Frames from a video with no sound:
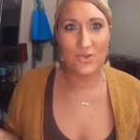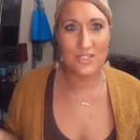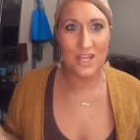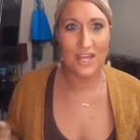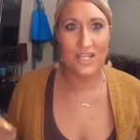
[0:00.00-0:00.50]

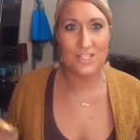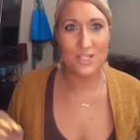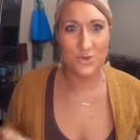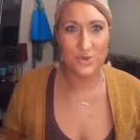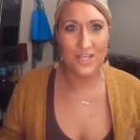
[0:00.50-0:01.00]
today is a
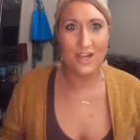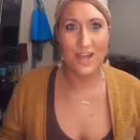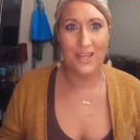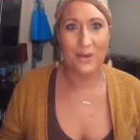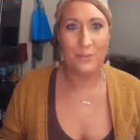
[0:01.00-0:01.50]
Younique
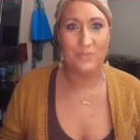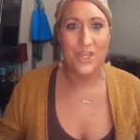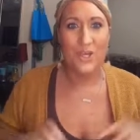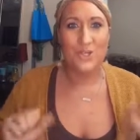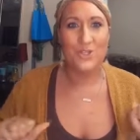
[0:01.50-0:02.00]
item.
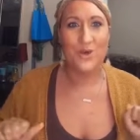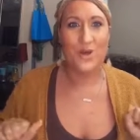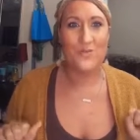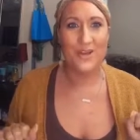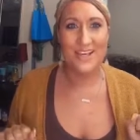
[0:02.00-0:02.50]
So I
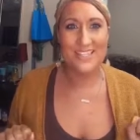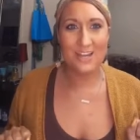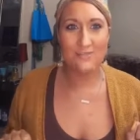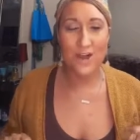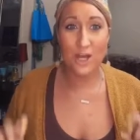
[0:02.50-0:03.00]
hope you guys
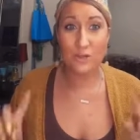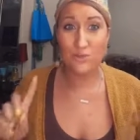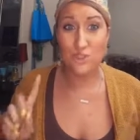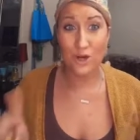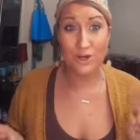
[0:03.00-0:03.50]
had fun.
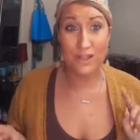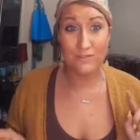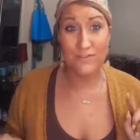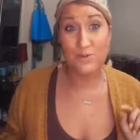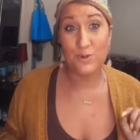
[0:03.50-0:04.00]
Sorry that
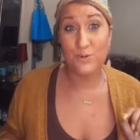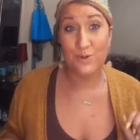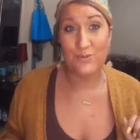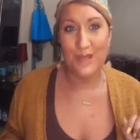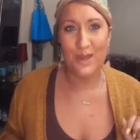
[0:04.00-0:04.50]
Facebook
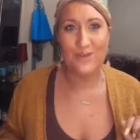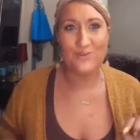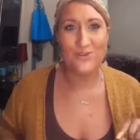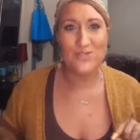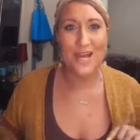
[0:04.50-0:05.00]
booted me out a
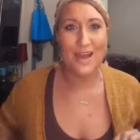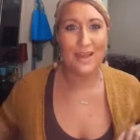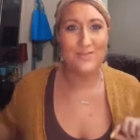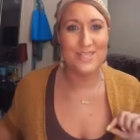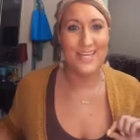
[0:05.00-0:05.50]
few
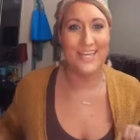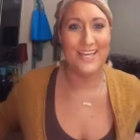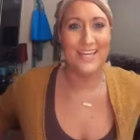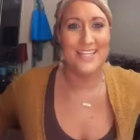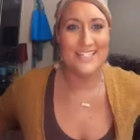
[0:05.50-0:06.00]
times
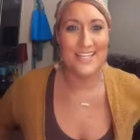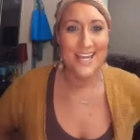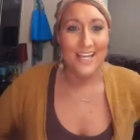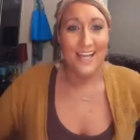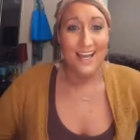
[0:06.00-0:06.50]
and
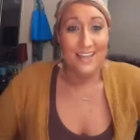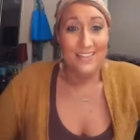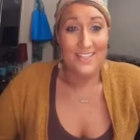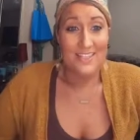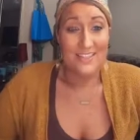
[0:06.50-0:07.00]

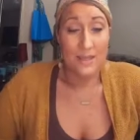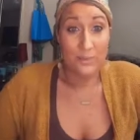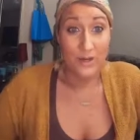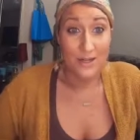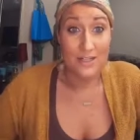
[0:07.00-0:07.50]
this is
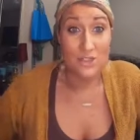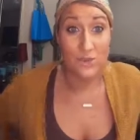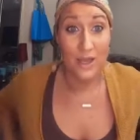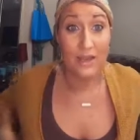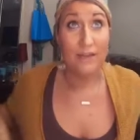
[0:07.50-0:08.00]
separated into
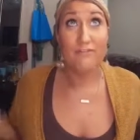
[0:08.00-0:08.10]
like